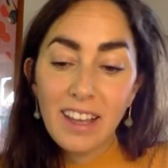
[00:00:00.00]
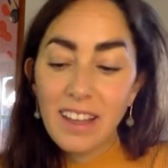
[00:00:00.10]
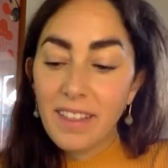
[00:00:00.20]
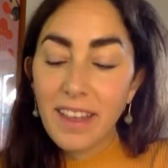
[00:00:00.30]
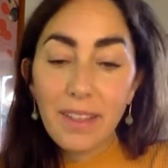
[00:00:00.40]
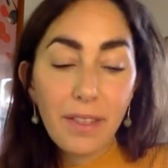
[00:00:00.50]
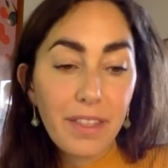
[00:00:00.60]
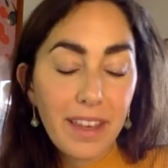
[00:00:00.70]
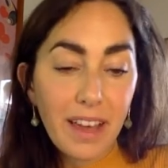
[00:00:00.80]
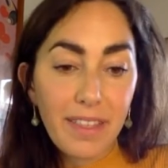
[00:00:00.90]
The other
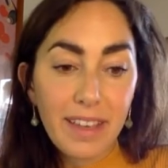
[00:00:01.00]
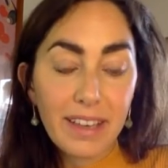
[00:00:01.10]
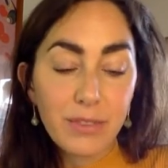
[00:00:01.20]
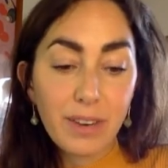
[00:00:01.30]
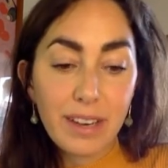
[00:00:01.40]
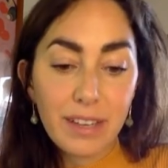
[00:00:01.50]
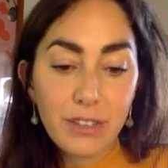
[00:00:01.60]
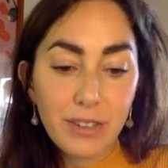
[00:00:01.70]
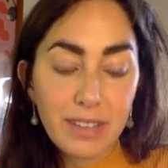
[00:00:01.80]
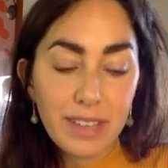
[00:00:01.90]
thing I think is really
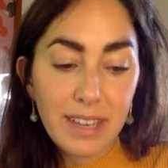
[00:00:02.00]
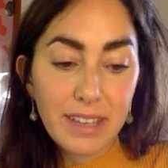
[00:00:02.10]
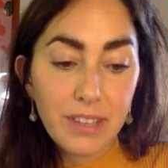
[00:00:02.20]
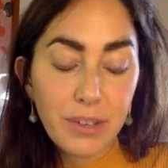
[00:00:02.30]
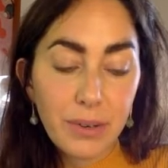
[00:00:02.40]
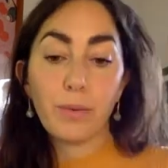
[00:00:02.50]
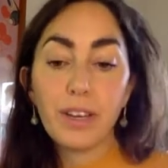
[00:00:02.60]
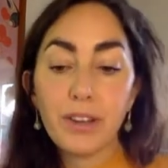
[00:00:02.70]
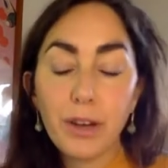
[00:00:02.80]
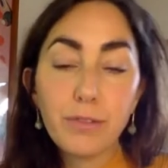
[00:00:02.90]
interesting is to, when
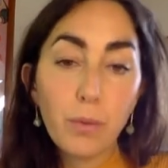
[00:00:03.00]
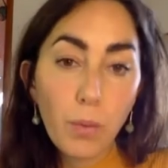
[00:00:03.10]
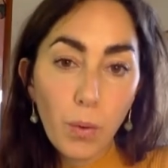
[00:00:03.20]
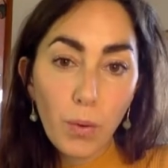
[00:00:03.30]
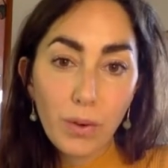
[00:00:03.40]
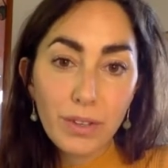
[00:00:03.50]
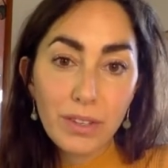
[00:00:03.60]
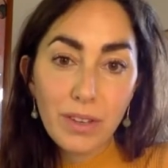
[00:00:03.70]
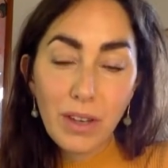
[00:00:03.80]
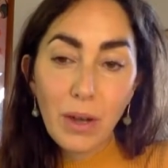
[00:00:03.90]
you go for
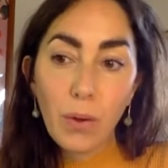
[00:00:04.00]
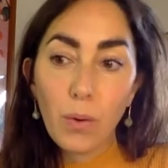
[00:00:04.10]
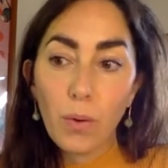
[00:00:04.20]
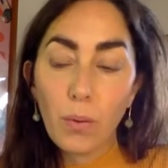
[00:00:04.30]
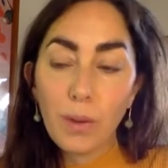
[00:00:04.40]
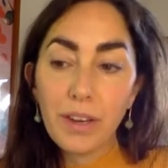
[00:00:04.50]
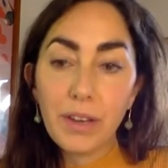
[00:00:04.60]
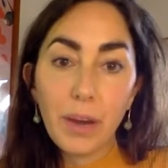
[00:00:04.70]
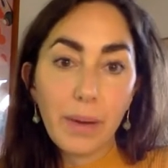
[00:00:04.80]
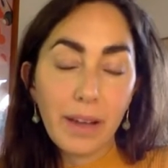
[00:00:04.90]
walks, or when you
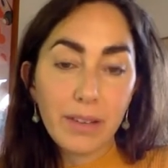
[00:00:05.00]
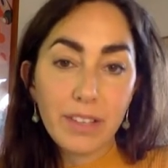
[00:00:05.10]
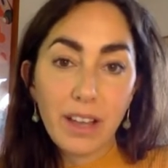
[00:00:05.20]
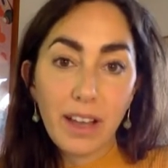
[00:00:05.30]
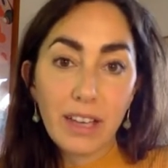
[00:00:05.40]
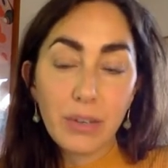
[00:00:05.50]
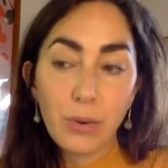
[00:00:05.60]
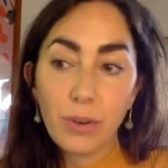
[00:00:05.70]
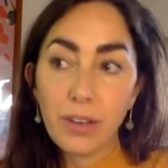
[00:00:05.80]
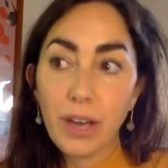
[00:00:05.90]
go outside,
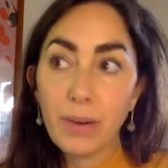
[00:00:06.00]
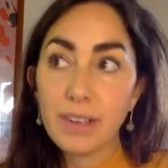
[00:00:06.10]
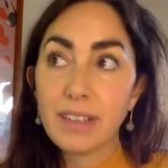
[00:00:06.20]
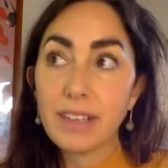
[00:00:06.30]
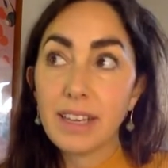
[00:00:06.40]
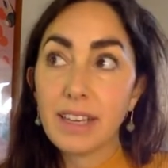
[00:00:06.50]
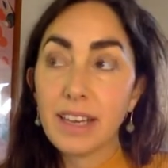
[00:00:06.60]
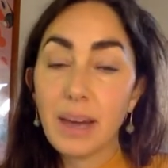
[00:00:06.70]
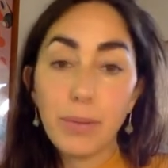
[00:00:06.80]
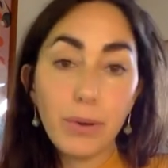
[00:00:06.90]
or you go and see
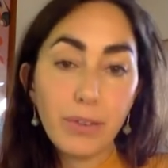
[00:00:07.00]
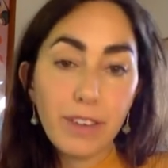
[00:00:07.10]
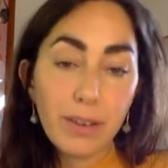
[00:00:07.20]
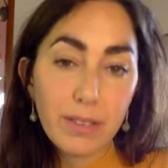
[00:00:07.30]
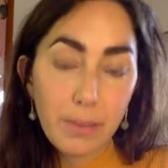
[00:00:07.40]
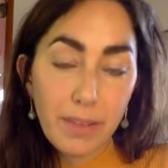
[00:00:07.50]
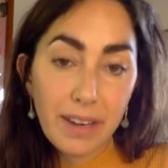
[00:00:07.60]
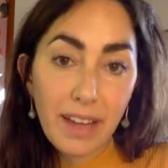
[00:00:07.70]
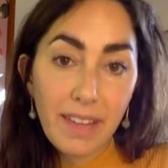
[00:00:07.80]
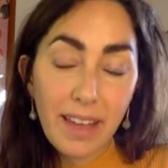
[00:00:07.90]
a movie or something
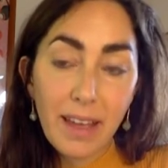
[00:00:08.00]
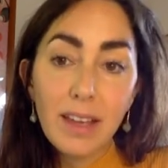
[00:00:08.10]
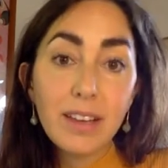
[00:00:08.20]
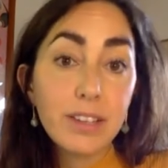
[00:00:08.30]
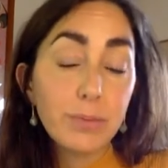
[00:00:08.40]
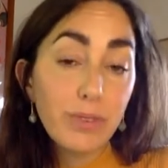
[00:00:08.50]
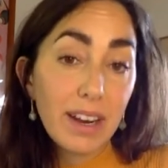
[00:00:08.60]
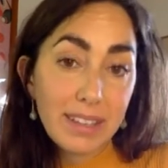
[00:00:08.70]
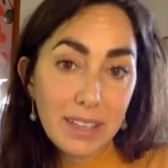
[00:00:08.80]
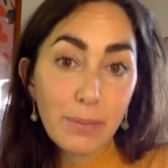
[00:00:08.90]
like that,
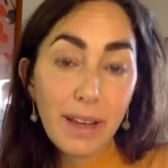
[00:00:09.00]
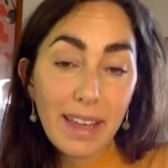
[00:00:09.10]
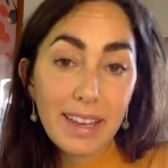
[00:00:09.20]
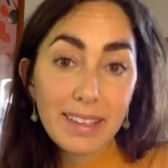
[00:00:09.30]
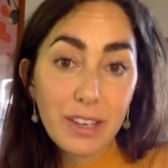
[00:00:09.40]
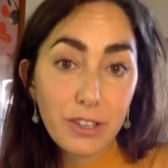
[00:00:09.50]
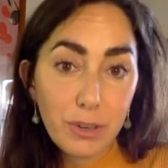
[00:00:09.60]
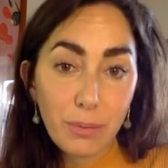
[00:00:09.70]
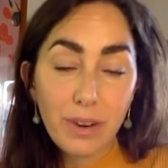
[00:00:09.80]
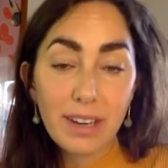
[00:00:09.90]
practice paying
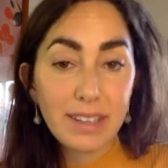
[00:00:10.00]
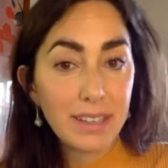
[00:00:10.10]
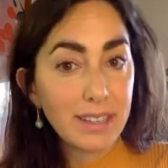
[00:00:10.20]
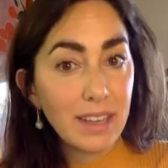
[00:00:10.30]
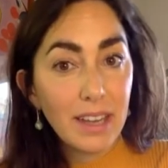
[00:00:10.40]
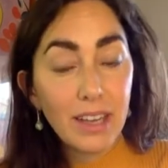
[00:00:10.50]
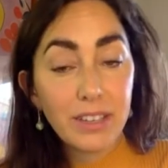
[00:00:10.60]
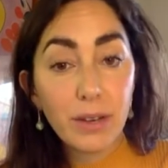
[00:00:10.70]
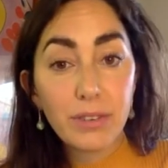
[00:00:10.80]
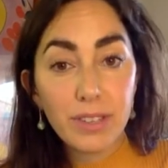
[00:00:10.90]
attention, practice
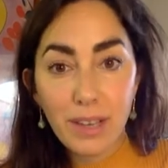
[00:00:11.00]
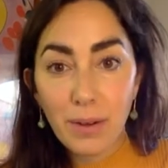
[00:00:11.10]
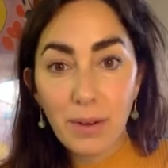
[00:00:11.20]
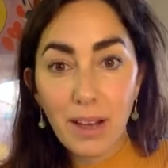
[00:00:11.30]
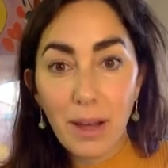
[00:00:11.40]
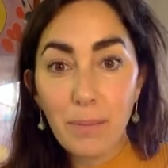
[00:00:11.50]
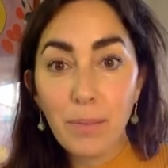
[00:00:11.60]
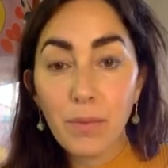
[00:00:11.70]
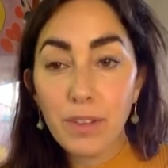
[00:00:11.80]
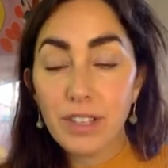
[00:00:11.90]
noticing
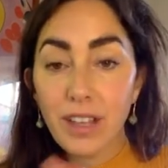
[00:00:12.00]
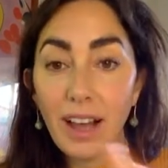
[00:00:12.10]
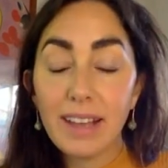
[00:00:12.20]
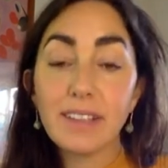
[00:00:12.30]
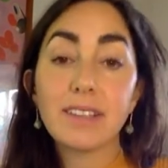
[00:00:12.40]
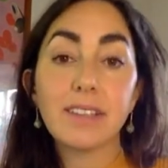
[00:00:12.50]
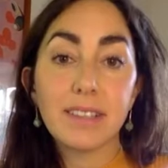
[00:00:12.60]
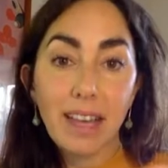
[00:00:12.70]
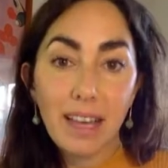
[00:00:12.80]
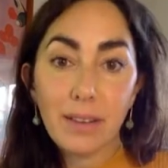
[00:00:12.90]
the sights, the
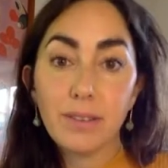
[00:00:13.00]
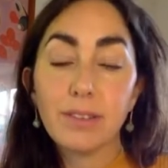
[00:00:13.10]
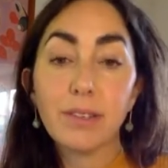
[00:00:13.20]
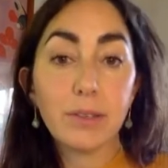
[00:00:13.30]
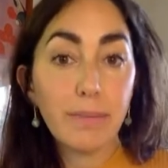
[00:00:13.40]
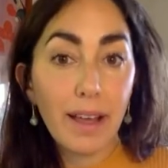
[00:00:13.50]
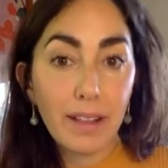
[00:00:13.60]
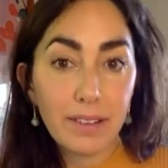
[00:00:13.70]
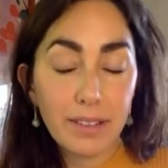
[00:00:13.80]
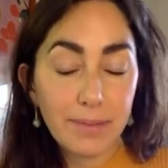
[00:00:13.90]
sounds, the
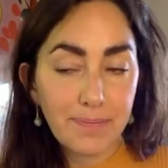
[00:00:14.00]
smells,